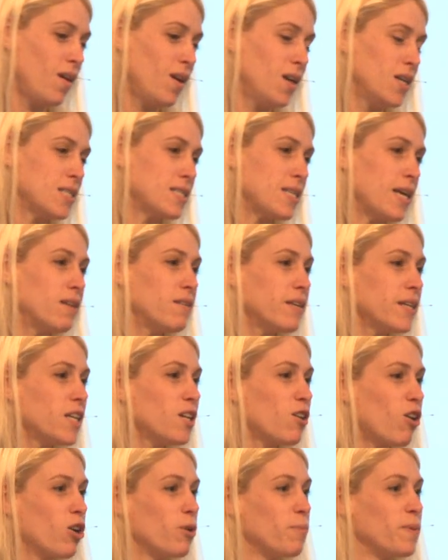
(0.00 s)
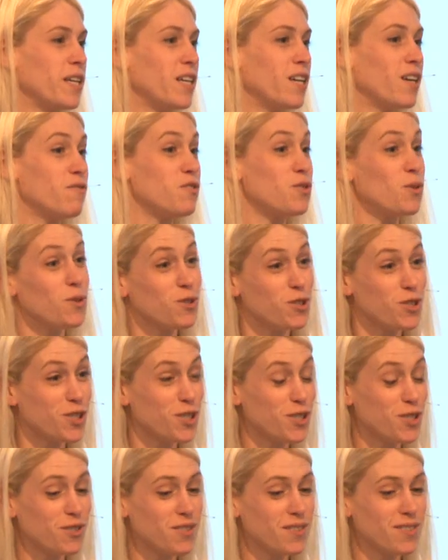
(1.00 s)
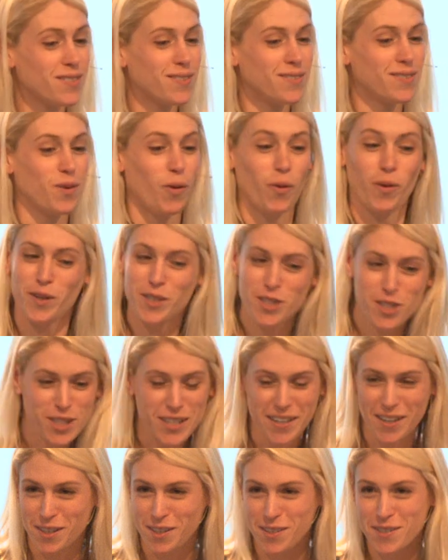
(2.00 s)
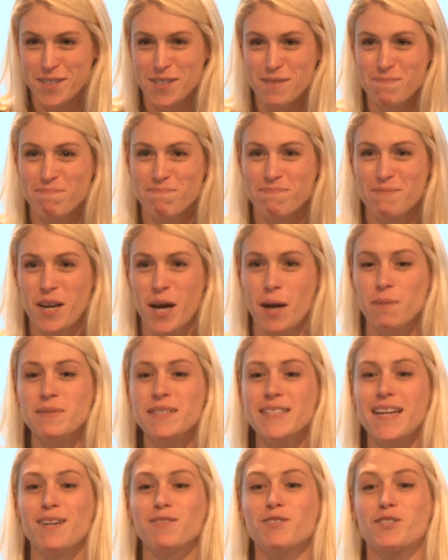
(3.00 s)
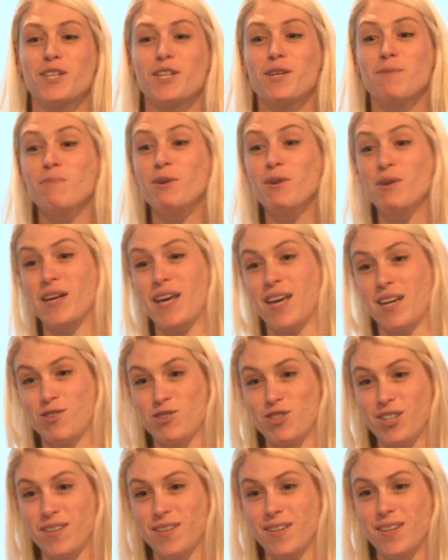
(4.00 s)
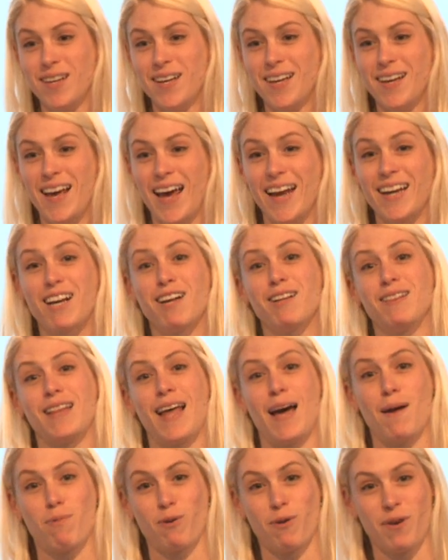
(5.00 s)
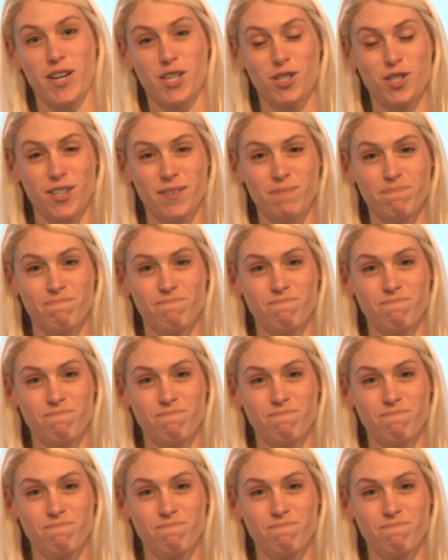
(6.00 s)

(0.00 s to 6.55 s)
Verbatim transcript: Scaling an army of soldiers or engineers comes down to communication and collaboration.